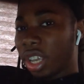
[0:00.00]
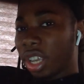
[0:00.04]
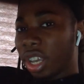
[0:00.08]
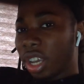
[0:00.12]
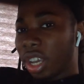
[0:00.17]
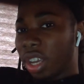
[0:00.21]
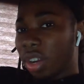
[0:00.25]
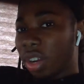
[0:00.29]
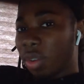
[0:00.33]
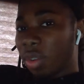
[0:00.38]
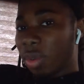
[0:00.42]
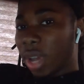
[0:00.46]

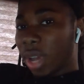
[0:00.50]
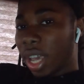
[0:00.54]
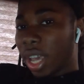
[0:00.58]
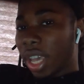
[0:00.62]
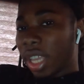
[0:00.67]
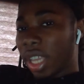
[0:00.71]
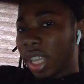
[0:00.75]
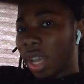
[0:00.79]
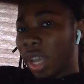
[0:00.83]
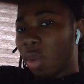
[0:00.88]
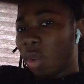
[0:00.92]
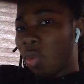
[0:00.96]
in a way, and
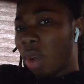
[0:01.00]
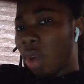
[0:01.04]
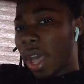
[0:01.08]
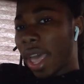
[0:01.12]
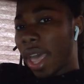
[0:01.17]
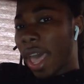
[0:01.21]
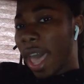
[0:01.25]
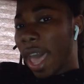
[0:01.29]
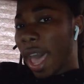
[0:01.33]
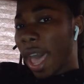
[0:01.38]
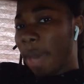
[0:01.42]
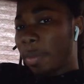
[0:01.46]
like what
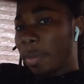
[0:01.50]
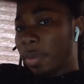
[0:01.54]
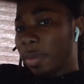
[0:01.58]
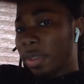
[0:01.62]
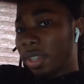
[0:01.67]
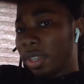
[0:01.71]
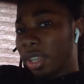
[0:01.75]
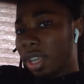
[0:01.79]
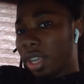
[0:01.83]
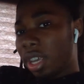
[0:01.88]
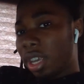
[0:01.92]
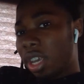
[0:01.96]
apps
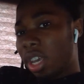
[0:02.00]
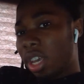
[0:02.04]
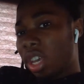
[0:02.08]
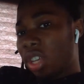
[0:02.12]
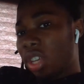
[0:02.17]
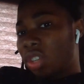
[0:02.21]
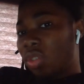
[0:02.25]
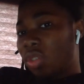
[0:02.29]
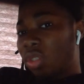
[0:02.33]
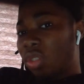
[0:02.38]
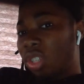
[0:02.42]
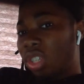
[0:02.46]

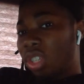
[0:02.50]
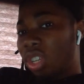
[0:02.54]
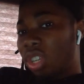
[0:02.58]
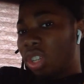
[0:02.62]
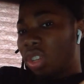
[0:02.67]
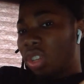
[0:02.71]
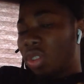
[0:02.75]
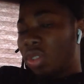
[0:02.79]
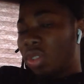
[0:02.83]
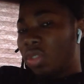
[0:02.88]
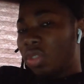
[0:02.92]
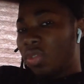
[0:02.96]
you should
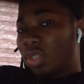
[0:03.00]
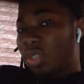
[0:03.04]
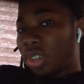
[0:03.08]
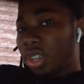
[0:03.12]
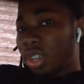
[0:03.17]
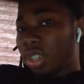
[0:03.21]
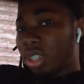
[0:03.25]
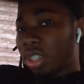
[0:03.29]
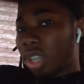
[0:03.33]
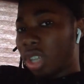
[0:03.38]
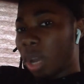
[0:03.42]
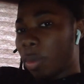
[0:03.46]
use for your
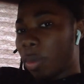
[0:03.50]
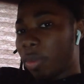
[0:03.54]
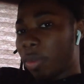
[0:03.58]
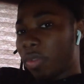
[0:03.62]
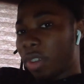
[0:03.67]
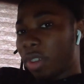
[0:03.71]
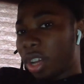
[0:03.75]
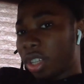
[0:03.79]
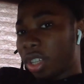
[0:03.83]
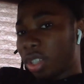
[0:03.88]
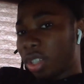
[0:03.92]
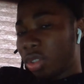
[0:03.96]

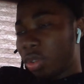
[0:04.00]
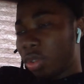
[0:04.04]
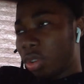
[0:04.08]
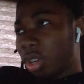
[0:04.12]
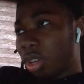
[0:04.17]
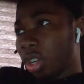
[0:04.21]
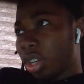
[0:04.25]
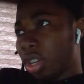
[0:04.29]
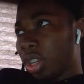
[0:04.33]
Shopify store.